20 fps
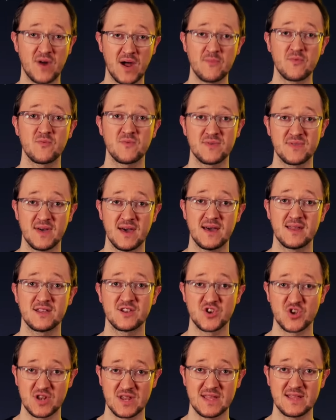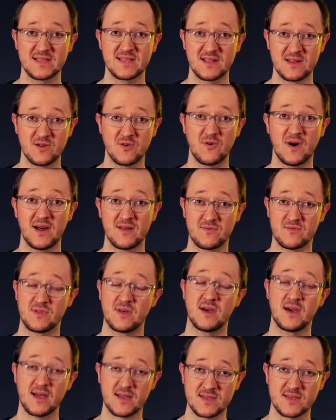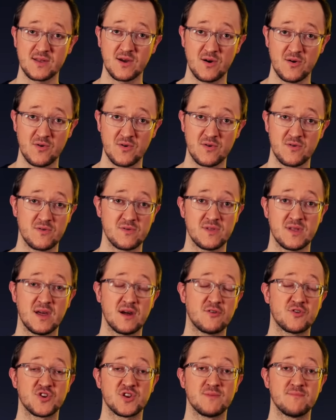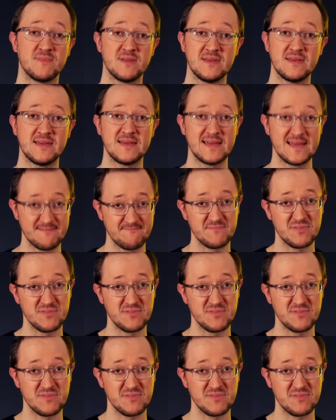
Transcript: problem with that is you need to know either the hex code or the RGB